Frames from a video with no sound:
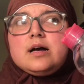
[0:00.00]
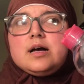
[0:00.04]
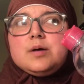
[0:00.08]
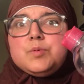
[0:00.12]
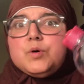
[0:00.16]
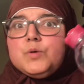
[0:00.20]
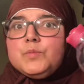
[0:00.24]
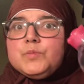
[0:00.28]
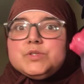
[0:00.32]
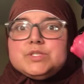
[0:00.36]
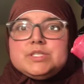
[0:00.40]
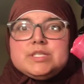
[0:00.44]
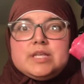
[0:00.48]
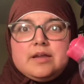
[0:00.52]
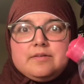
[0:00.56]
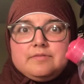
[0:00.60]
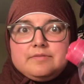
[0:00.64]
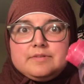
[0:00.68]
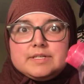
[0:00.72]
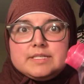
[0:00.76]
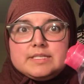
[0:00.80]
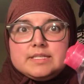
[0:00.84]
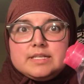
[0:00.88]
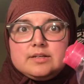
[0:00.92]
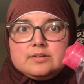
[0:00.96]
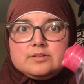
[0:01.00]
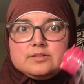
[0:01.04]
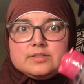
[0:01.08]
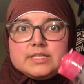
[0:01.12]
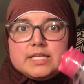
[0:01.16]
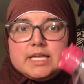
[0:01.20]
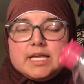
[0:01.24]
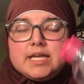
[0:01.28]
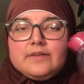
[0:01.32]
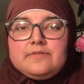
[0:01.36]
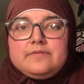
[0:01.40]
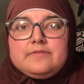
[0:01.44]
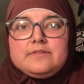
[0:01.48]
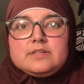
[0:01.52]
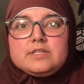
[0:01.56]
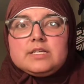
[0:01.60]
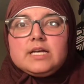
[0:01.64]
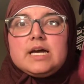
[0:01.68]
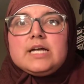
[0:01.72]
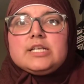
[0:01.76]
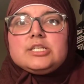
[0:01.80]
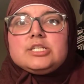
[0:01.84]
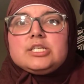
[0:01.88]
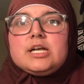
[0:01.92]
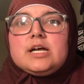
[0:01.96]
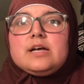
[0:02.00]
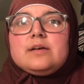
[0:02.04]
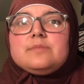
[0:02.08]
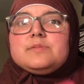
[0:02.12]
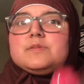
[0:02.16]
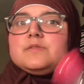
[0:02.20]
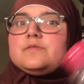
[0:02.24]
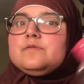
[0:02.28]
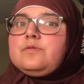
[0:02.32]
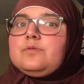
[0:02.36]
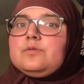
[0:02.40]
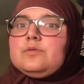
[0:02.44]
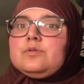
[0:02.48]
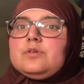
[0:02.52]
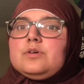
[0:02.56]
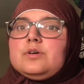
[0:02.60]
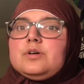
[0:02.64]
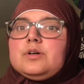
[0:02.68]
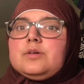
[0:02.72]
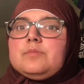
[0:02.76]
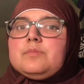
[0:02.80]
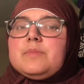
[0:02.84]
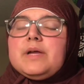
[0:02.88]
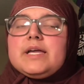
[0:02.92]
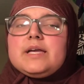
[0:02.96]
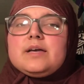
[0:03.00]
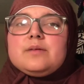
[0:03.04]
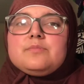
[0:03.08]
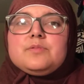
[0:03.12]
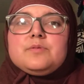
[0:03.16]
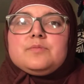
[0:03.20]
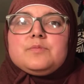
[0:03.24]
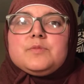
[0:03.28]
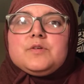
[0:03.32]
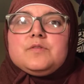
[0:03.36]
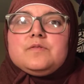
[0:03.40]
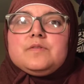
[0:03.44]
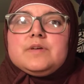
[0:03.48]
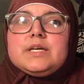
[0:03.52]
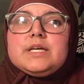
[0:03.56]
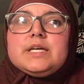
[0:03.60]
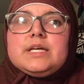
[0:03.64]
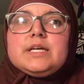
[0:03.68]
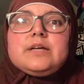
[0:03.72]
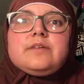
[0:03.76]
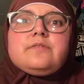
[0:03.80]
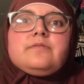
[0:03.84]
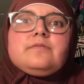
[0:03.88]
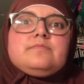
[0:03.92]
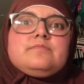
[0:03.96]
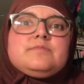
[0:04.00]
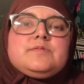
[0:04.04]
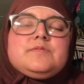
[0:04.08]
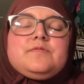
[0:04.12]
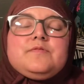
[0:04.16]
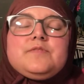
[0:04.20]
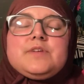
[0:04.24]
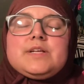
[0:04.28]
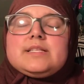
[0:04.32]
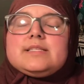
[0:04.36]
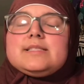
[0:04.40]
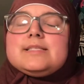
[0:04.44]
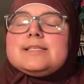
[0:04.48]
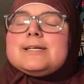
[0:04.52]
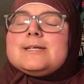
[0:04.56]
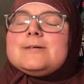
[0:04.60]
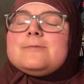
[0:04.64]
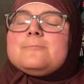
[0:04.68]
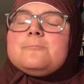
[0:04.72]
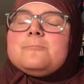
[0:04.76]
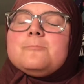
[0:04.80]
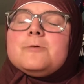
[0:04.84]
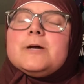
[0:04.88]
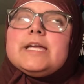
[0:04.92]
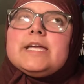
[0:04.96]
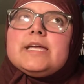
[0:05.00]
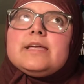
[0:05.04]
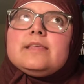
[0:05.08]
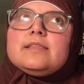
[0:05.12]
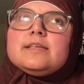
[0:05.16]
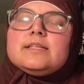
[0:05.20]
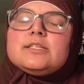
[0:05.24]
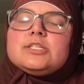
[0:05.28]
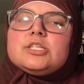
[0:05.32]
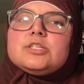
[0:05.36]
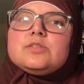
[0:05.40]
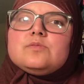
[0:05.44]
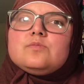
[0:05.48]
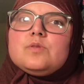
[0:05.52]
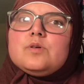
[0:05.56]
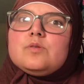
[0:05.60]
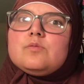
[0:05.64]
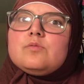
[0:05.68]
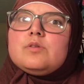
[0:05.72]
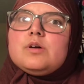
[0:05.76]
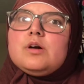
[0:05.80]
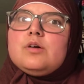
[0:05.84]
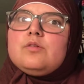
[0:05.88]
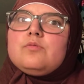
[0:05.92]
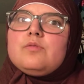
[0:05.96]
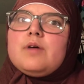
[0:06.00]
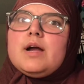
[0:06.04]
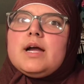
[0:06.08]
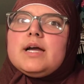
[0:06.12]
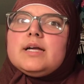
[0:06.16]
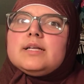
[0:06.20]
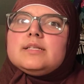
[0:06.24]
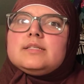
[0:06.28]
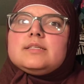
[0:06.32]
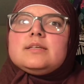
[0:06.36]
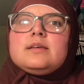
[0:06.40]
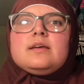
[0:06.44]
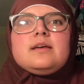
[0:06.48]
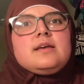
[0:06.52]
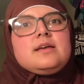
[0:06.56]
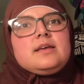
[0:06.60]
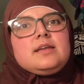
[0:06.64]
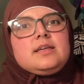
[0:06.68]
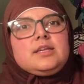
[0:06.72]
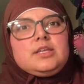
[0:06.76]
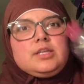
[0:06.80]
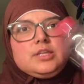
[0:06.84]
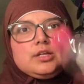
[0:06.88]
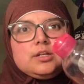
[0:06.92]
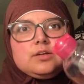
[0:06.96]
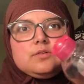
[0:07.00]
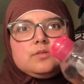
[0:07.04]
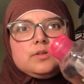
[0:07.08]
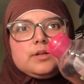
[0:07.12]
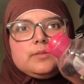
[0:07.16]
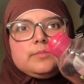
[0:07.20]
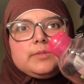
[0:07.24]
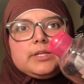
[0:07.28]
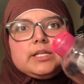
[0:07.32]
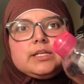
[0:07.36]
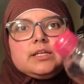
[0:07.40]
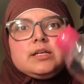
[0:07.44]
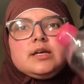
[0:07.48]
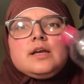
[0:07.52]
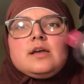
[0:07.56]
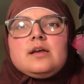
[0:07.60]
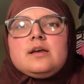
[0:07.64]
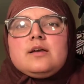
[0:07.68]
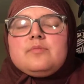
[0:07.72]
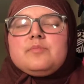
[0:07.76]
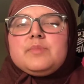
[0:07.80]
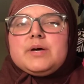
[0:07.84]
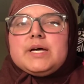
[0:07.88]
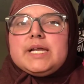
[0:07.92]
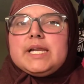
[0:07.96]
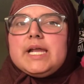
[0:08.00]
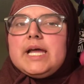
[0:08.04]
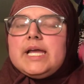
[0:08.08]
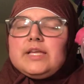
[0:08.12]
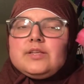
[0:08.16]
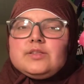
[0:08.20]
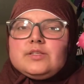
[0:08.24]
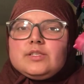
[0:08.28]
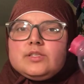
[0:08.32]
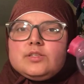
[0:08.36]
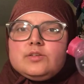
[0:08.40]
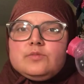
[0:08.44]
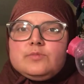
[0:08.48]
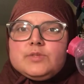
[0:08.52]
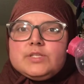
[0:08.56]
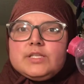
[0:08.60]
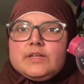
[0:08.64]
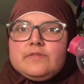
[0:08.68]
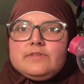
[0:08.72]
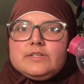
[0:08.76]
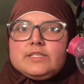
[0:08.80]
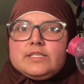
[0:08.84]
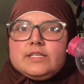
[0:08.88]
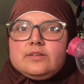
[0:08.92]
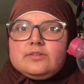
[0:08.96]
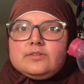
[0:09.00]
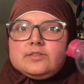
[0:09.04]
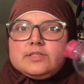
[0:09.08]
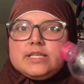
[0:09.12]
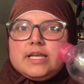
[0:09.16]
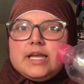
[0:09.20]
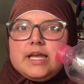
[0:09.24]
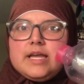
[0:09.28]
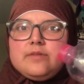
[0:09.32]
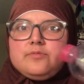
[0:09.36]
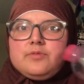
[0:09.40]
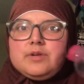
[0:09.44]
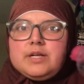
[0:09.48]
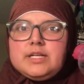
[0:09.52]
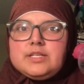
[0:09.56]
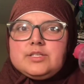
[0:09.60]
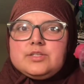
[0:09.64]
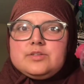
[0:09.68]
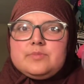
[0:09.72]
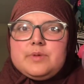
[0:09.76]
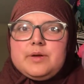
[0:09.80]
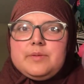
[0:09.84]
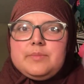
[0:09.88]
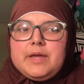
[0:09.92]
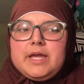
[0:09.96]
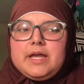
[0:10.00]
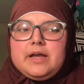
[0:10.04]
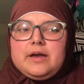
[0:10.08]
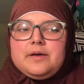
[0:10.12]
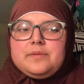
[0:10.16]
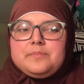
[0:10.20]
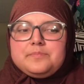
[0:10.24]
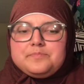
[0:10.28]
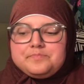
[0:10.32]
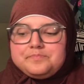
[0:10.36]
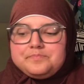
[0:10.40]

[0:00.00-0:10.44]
almost every single day for touch-ups, for makeup removing, to fix that wing that just won't go right. You know what I mean. But I use this almost every single day when I do my makeup.